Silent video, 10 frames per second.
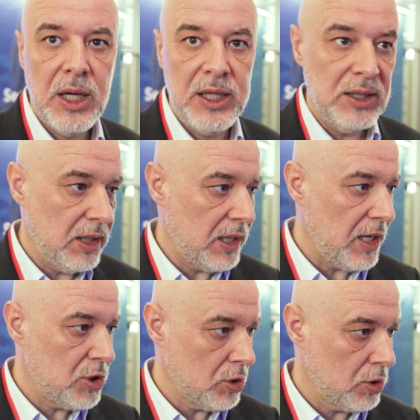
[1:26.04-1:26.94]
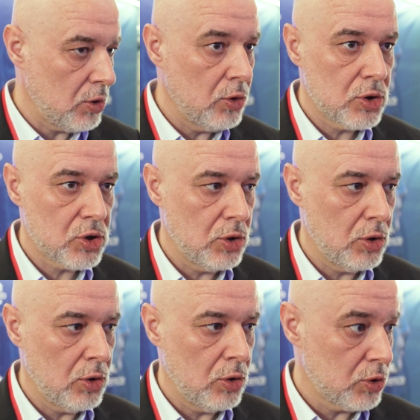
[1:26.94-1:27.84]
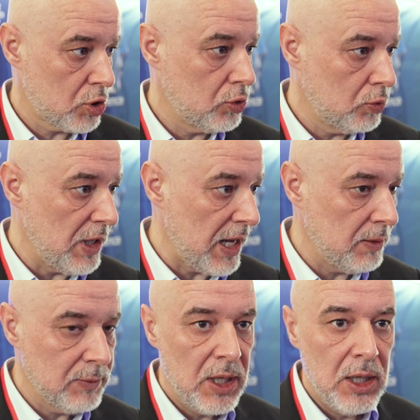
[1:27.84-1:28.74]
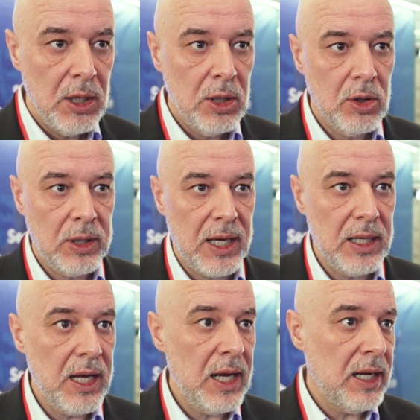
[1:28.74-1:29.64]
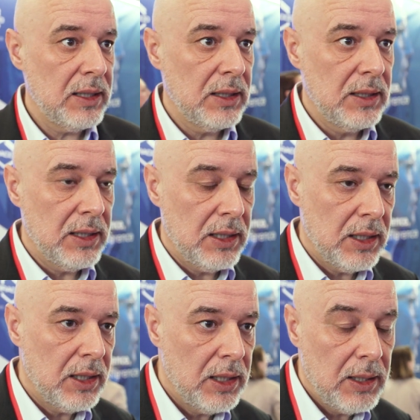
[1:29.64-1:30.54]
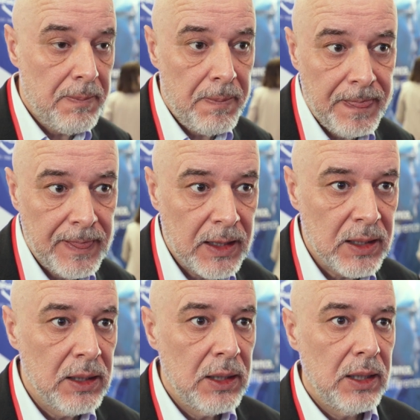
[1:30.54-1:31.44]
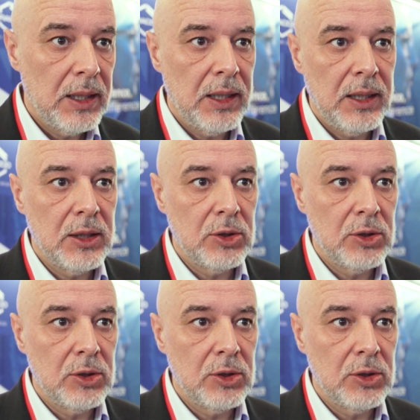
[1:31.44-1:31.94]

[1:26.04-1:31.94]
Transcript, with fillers: indication also, also today. Okay, and um, uh,